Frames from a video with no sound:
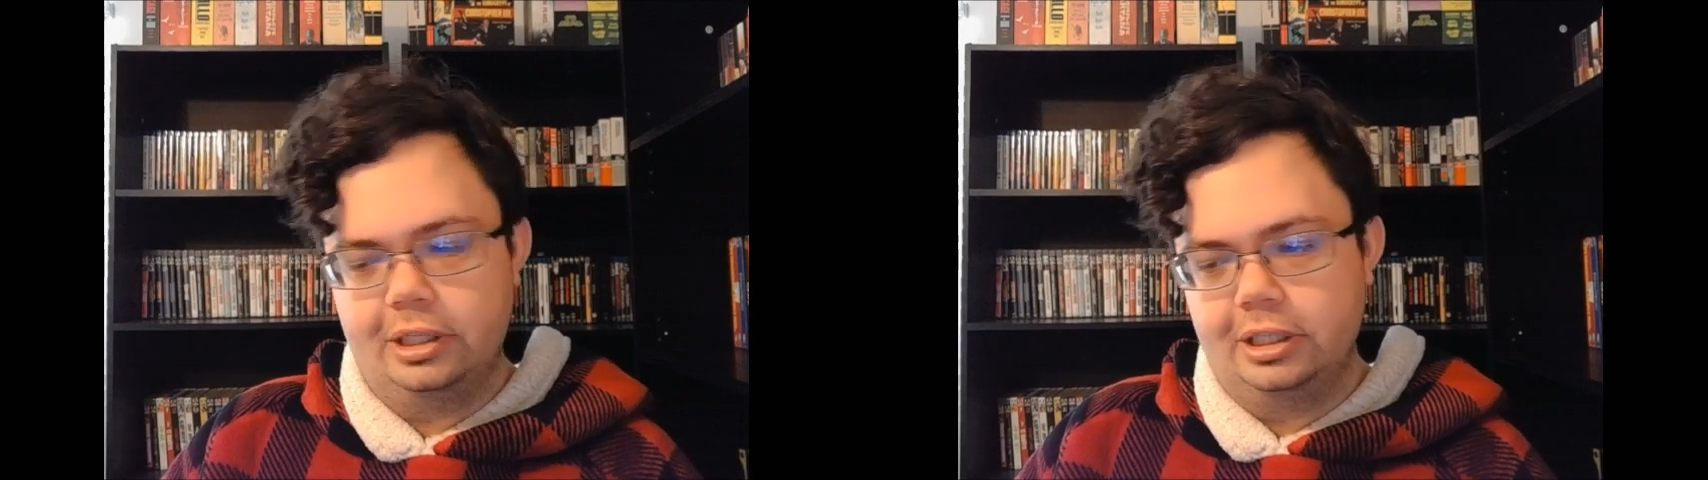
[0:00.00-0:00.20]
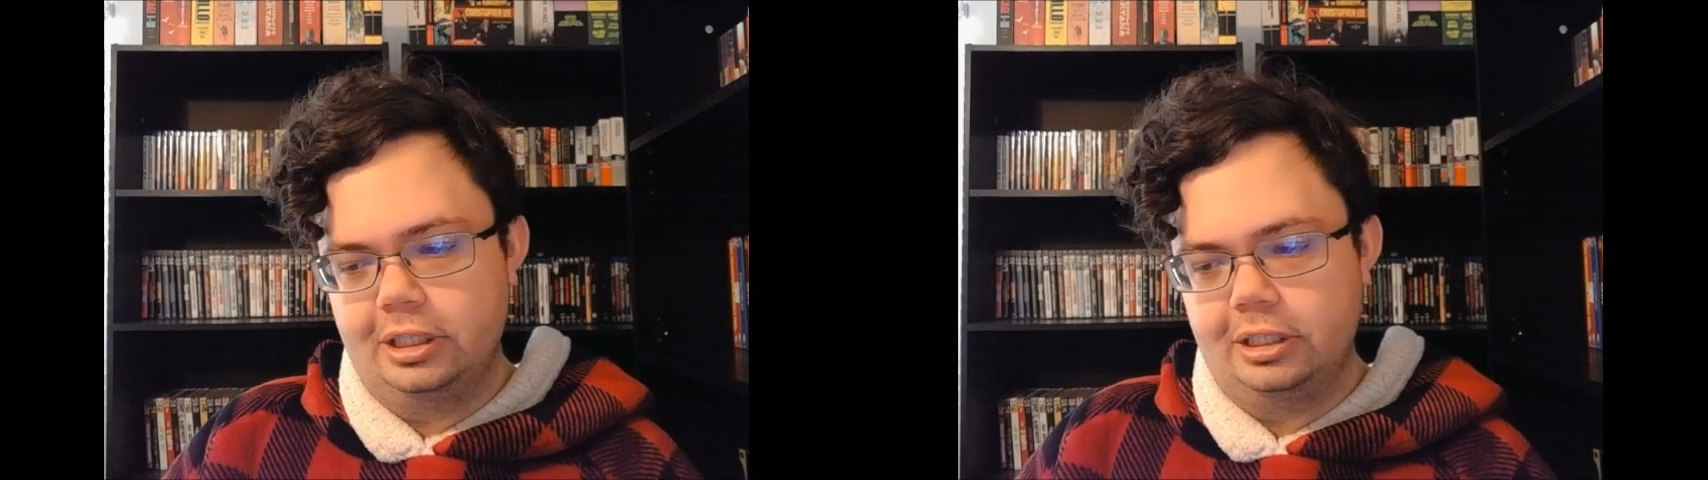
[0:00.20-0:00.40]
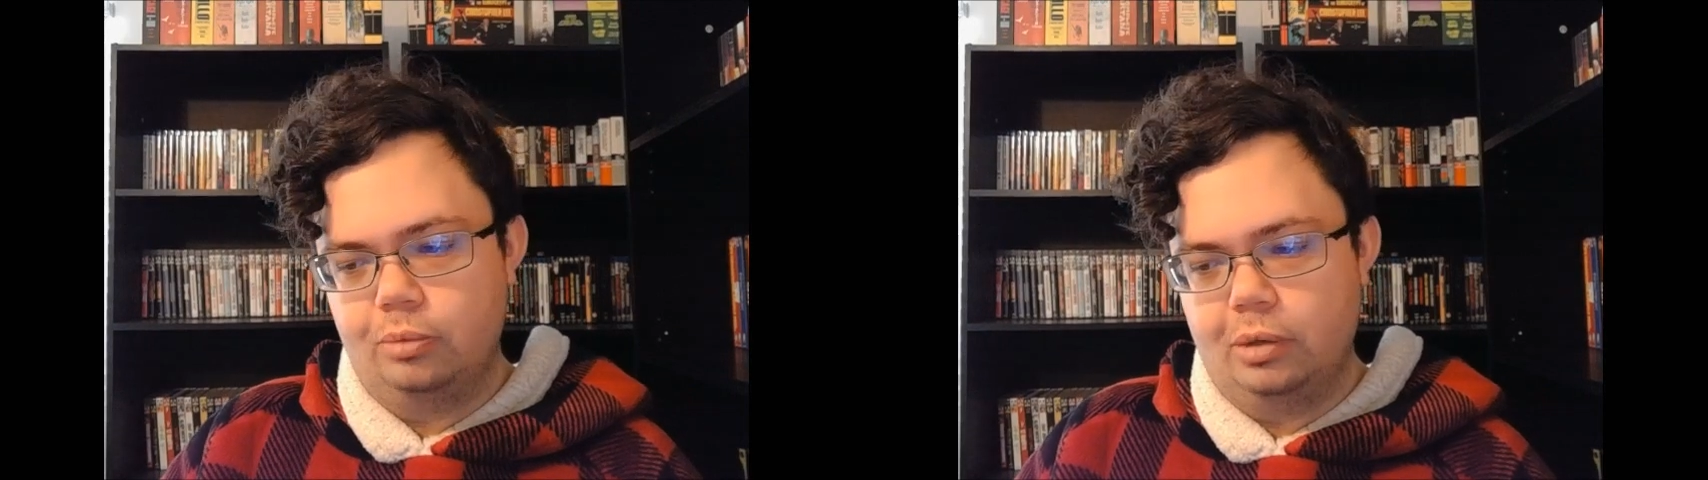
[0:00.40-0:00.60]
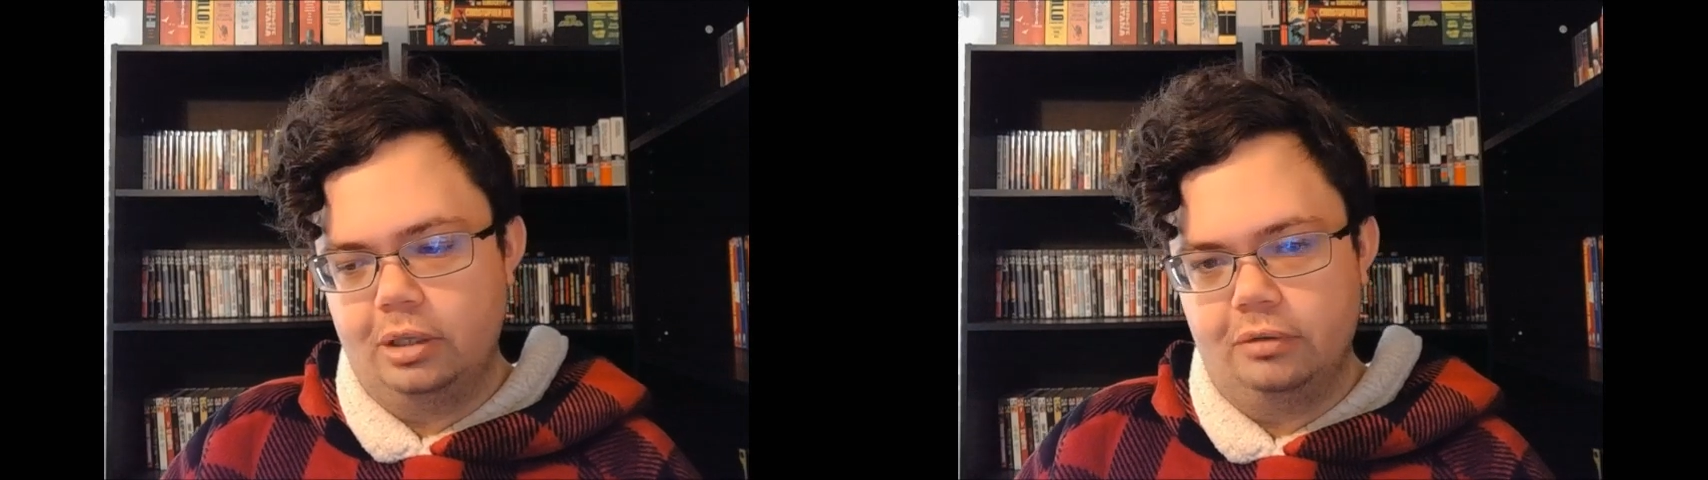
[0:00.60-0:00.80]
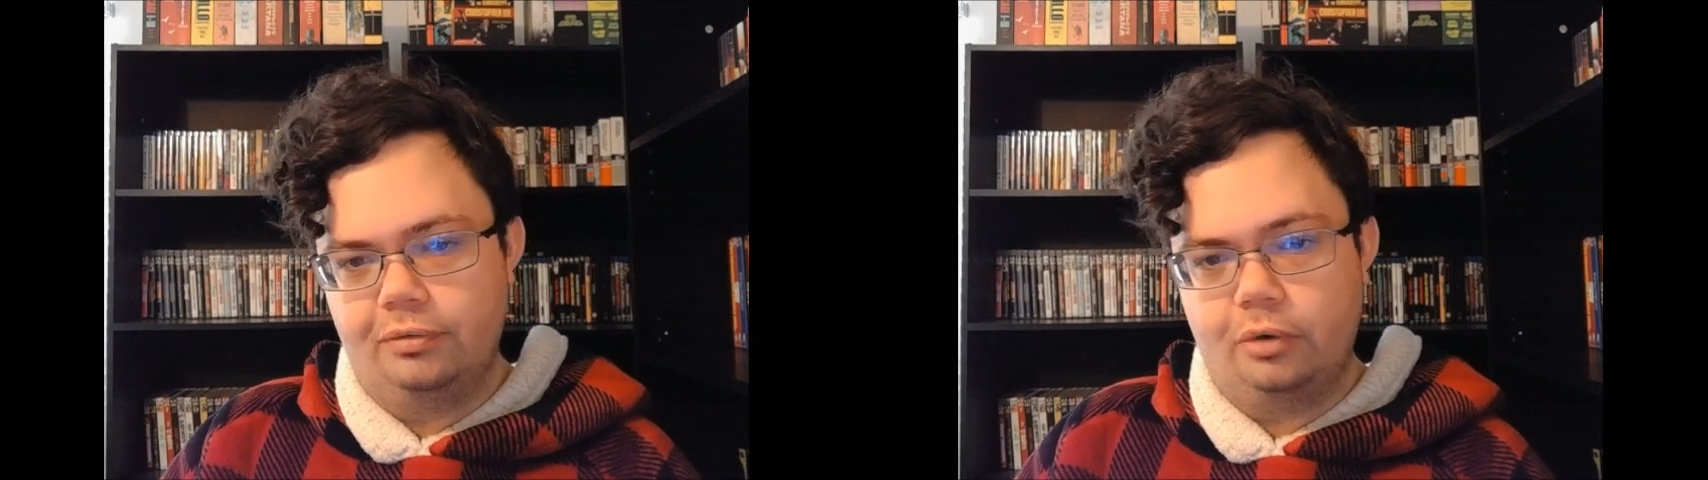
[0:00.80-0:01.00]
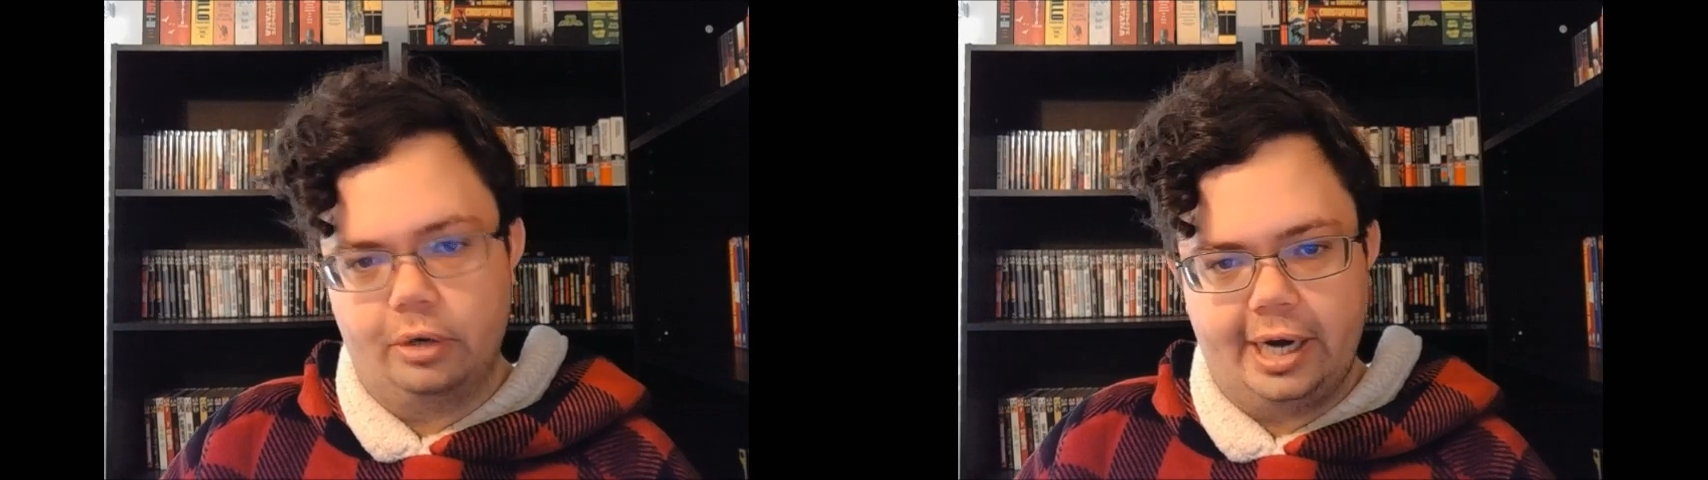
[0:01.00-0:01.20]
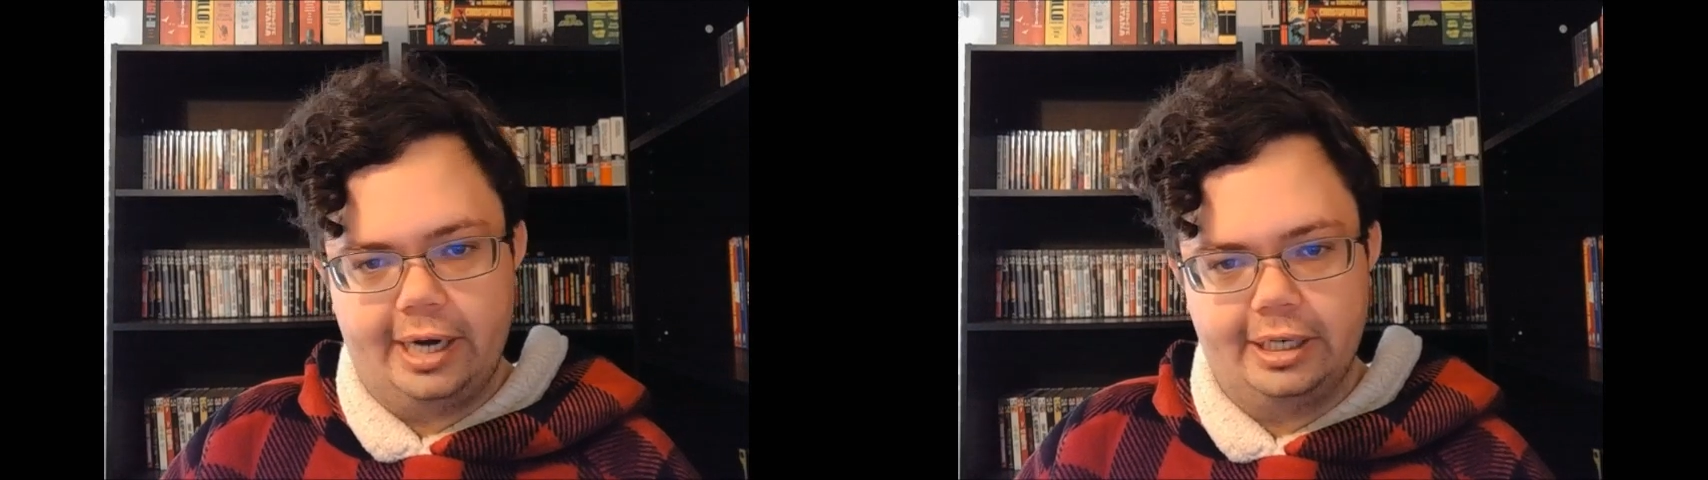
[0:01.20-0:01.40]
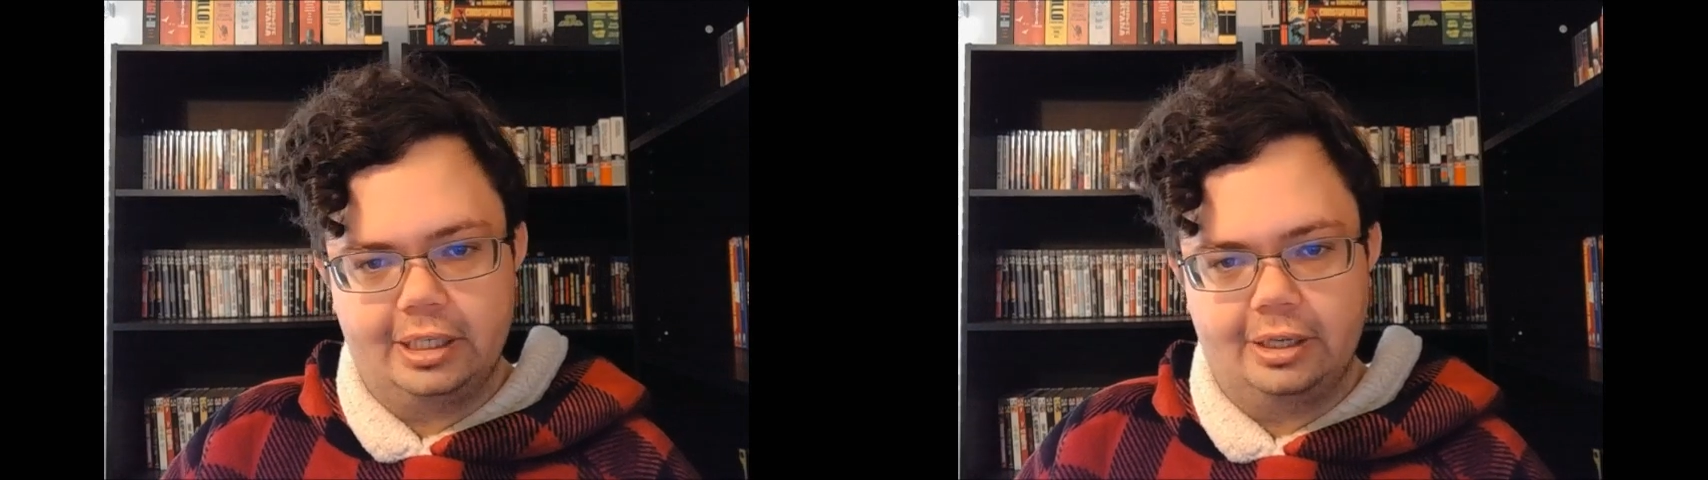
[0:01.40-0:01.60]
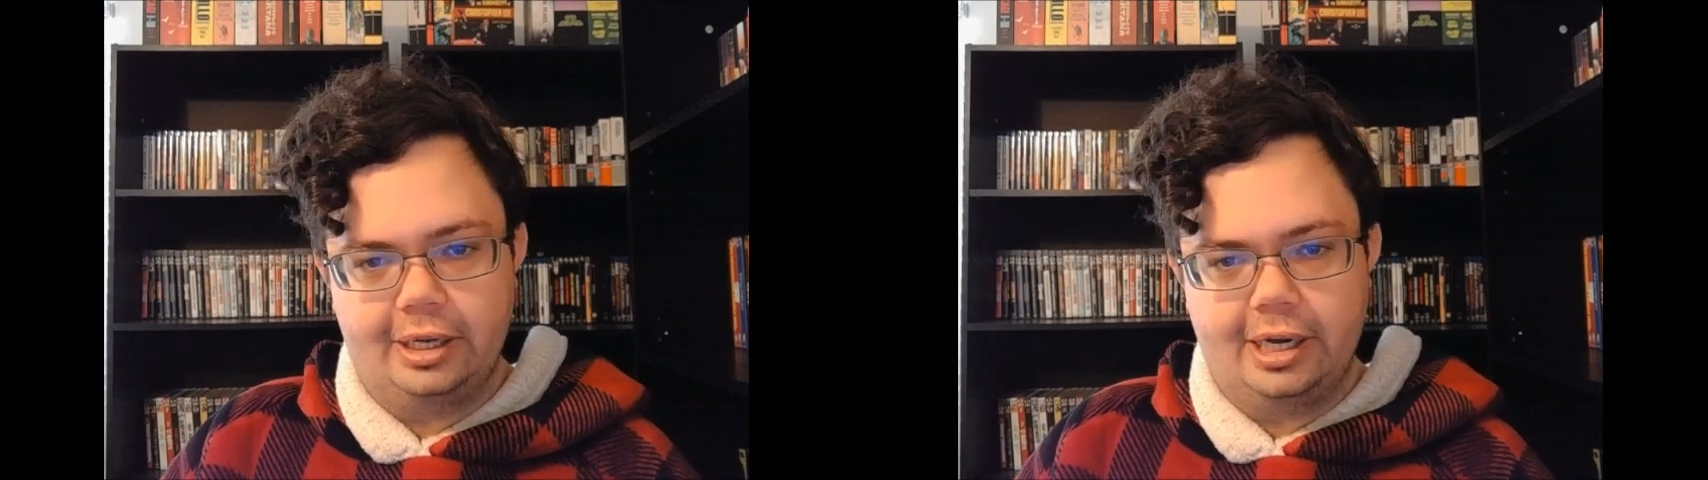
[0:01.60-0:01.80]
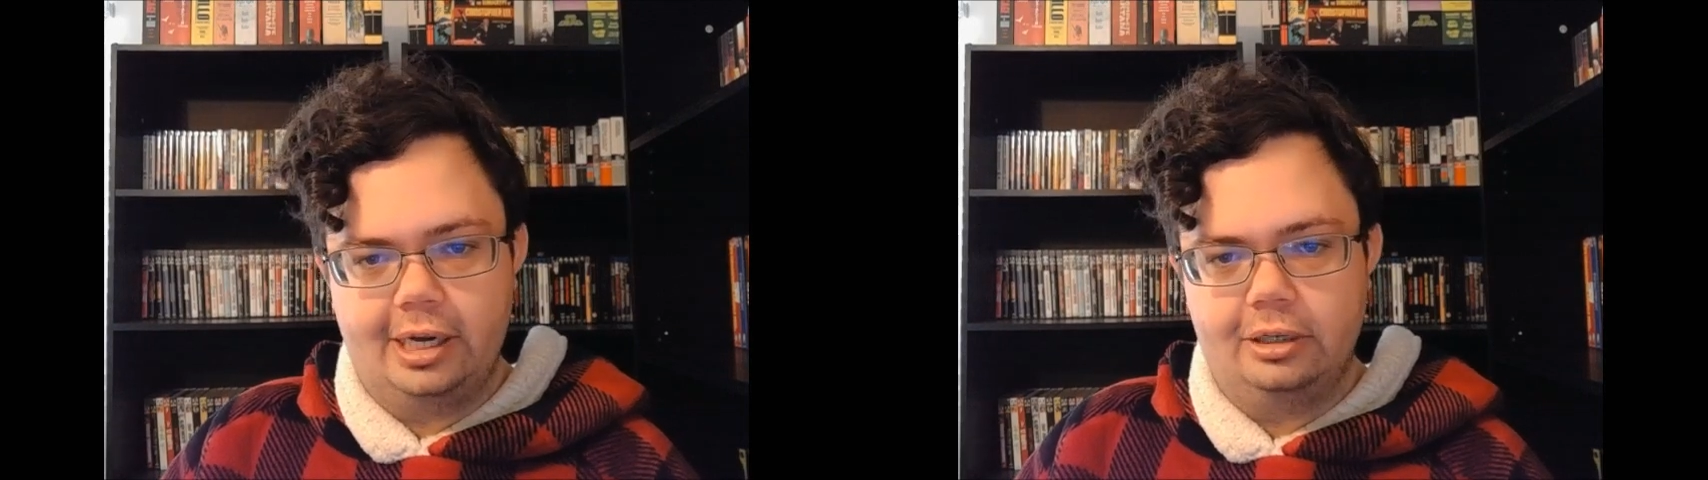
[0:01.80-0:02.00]
This is one of the 4Ks that they
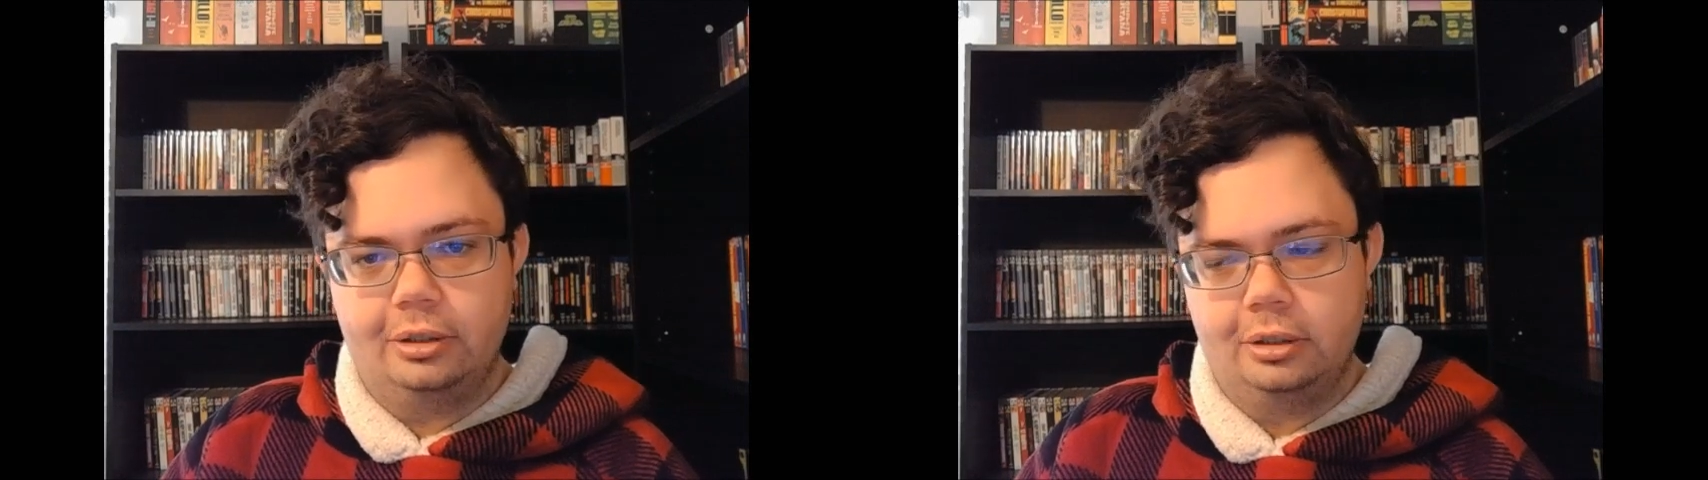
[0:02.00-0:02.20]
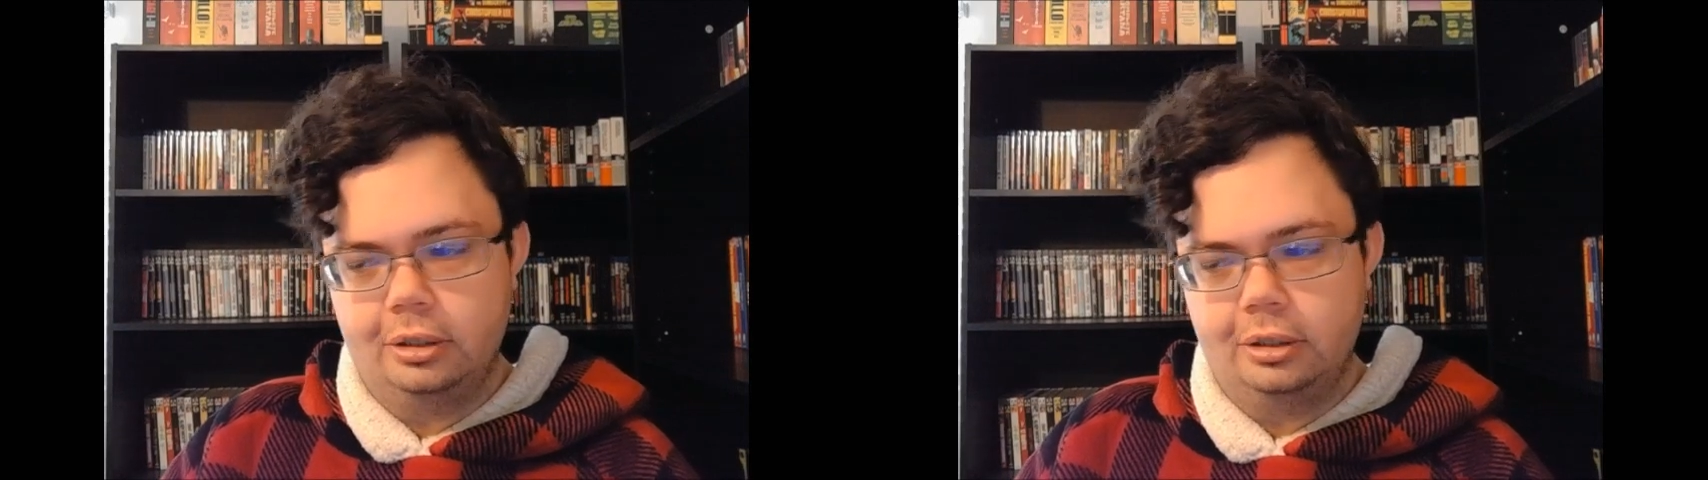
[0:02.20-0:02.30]
had,